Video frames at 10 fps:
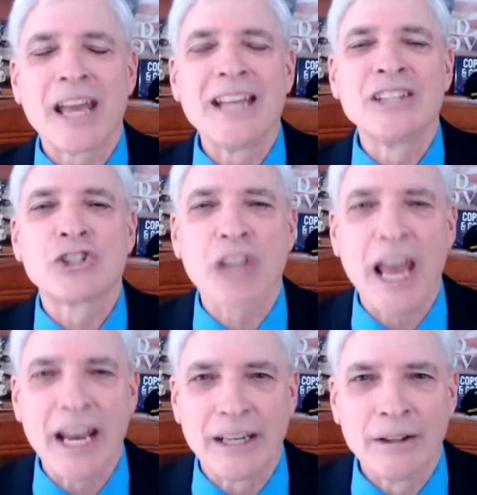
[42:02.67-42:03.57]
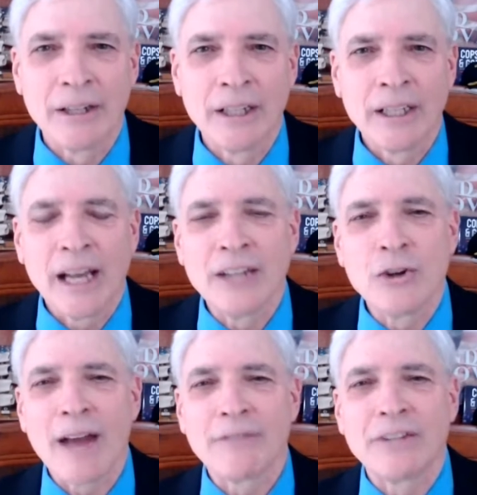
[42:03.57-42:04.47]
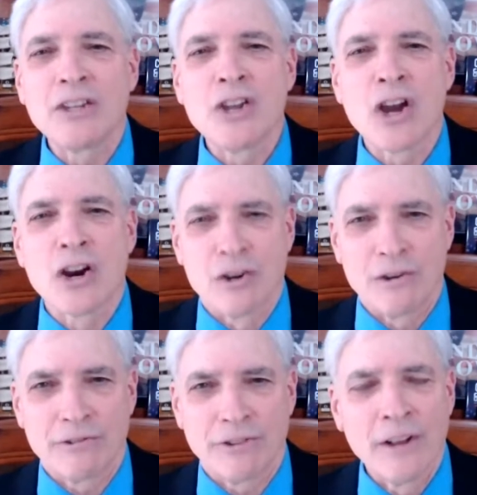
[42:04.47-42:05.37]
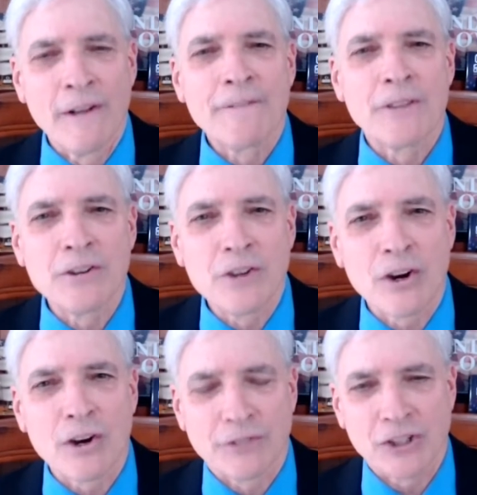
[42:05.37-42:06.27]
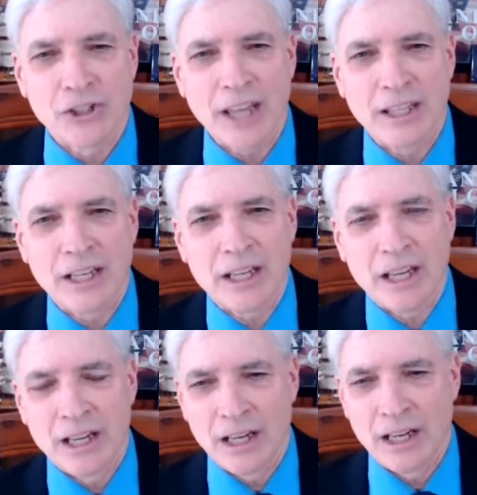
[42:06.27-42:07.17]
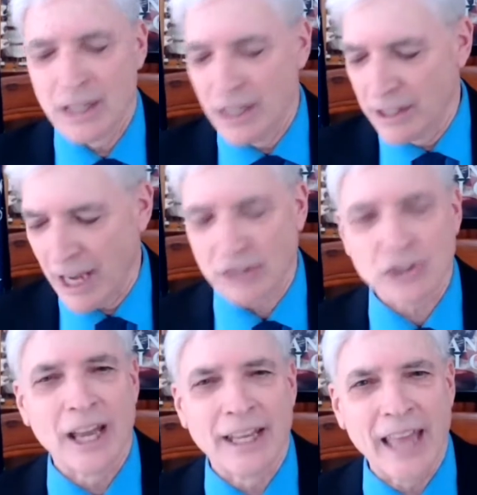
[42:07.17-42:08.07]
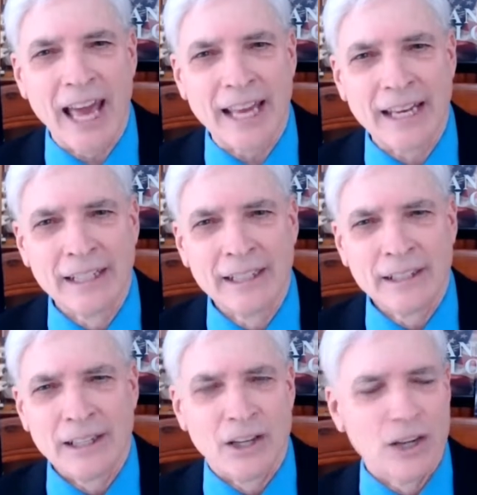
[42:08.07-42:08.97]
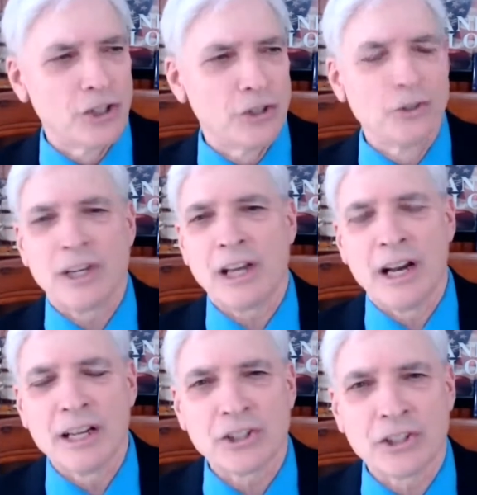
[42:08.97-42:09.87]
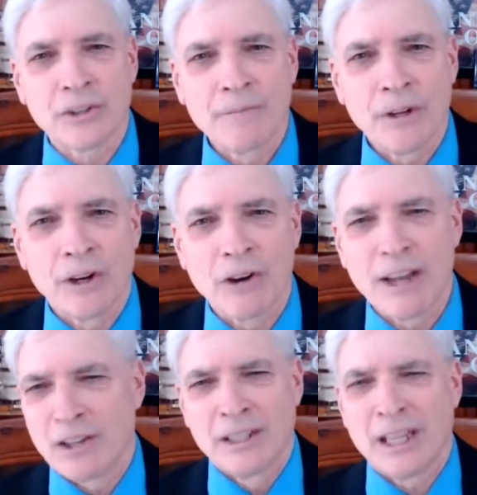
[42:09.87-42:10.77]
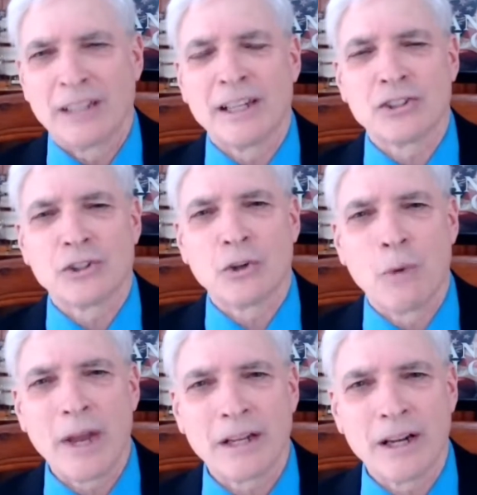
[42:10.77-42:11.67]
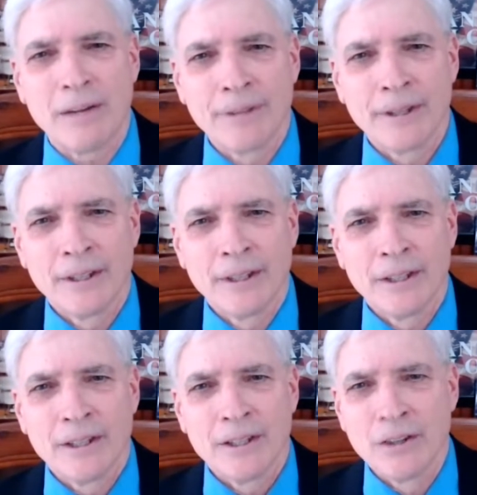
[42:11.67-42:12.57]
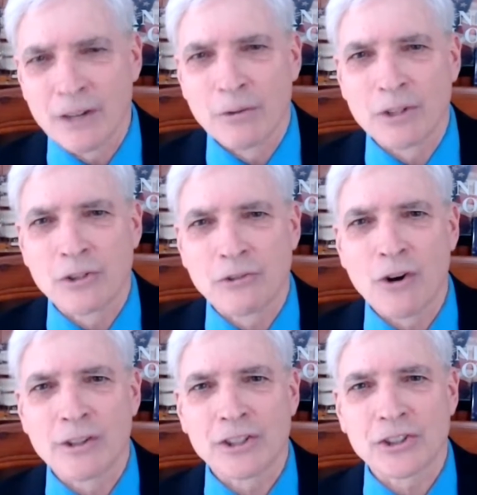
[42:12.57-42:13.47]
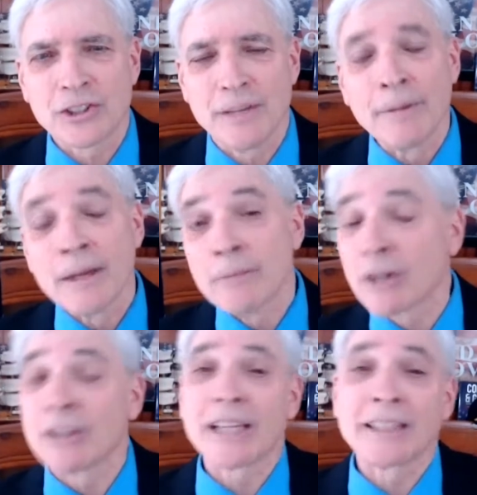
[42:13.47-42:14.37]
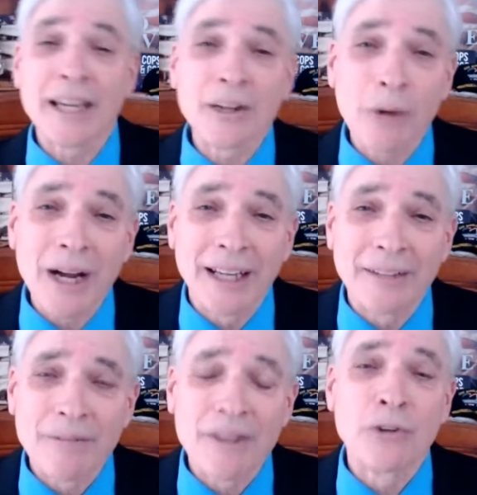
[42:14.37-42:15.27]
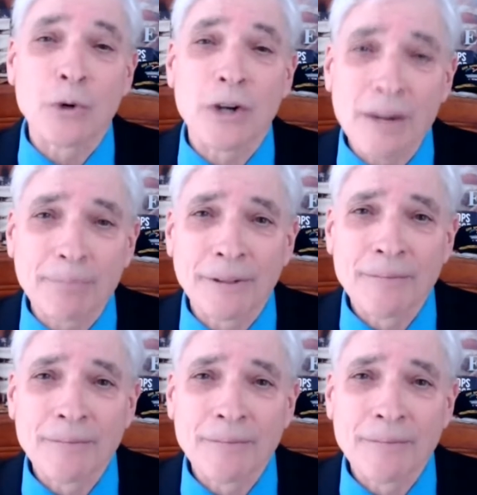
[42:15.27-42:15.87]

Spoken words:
insane. And you have the nerve to send a text like that, accusing us, all right, telling us to wake up. You're the ones falling asleep. Because I'll tell you what, if you were up,